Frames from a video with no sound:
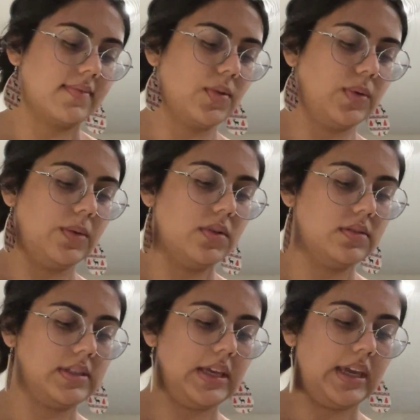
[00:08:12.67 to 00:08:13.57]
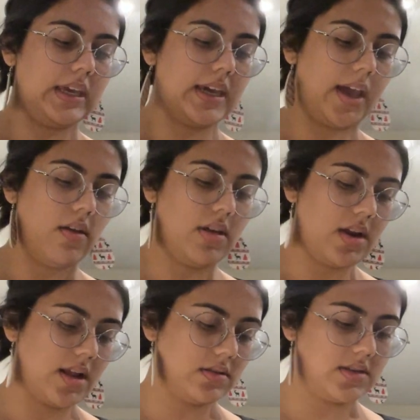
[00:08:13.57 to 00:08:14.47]
We will see how it
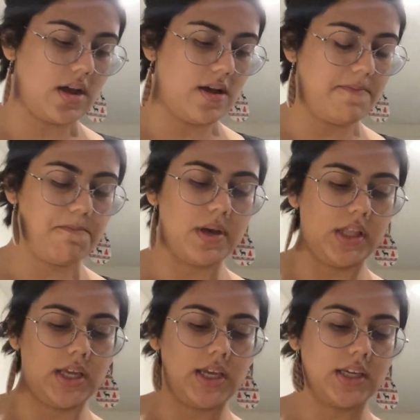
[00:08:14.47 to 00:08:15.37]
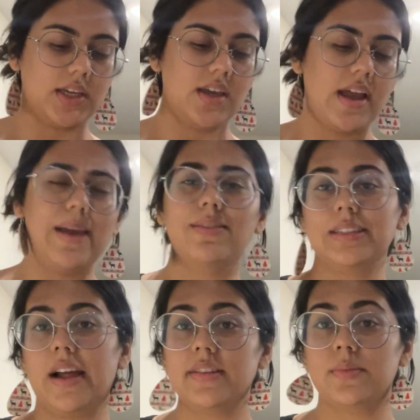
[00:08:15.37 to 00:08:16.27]
ends up, but like, I was
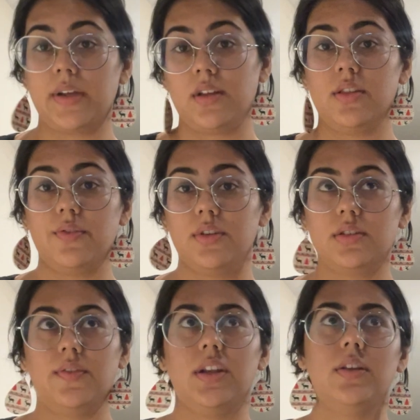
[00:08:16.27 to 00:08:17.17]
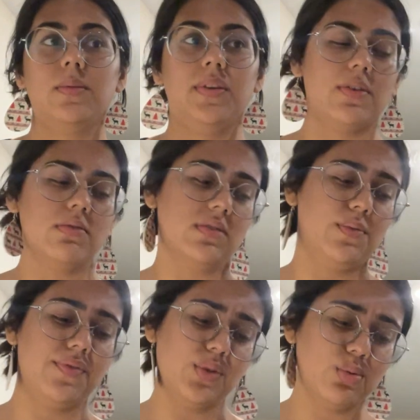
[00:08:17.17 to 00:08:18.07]
not expecting the first video to be
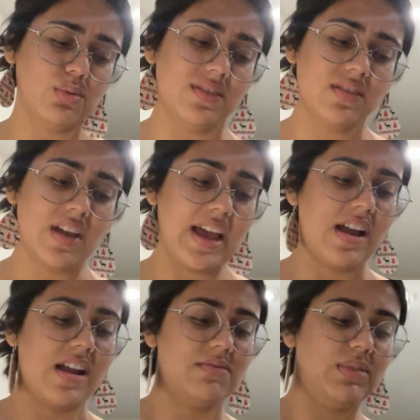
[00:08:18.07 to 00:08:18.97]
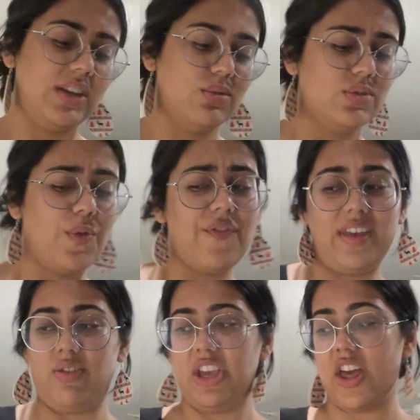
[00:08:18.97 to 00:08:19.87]
frozen food, and me also
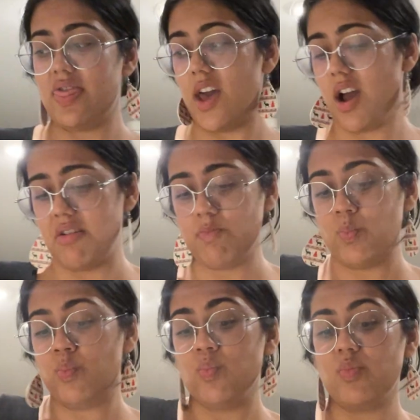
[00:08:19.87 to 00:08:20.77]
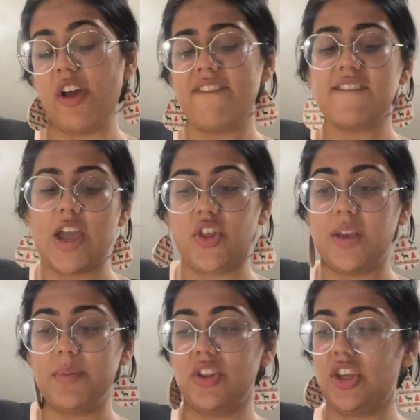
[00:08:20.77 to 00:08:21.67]
failing at that. Not
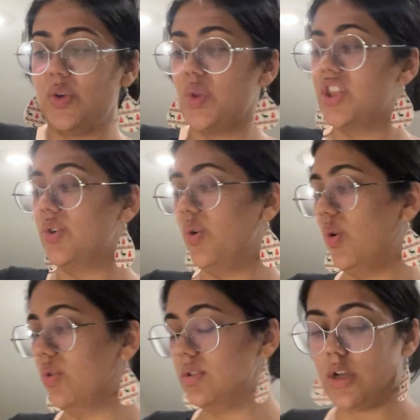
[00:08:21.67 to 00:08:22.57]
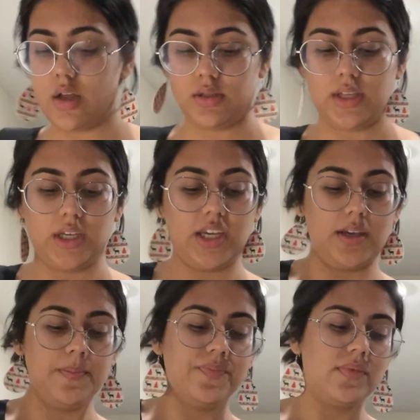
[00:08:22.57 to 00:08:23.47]
failing, but like with the whole sauce thingy.
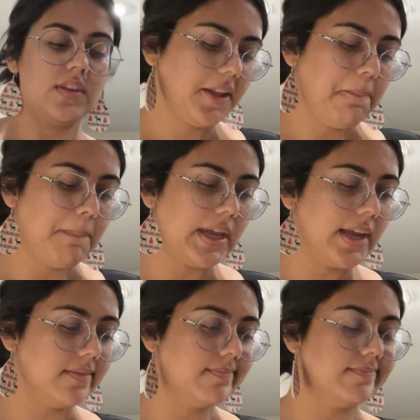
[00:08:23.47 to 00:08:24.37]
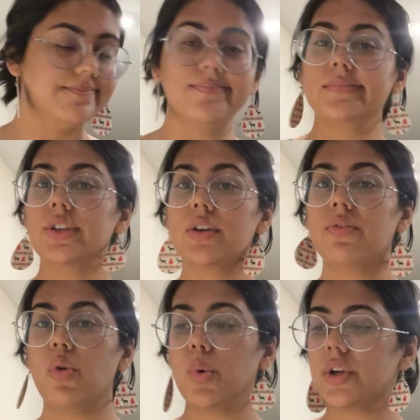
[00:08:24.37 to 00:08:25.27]
But yeah, look
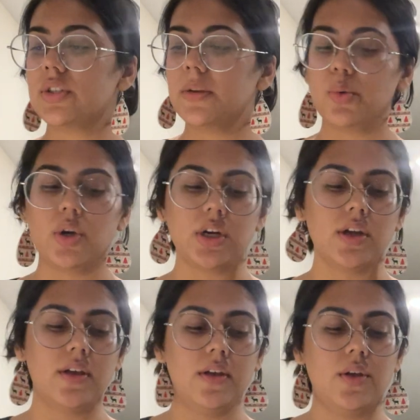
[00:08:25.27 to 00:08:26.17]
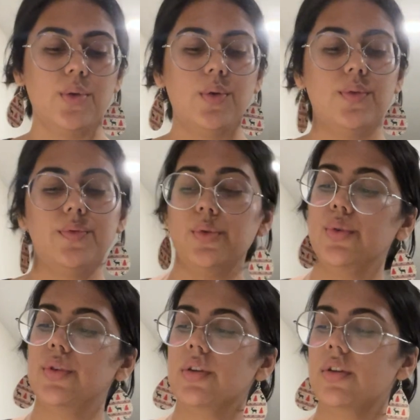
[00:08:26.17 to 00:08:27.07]
forward to more food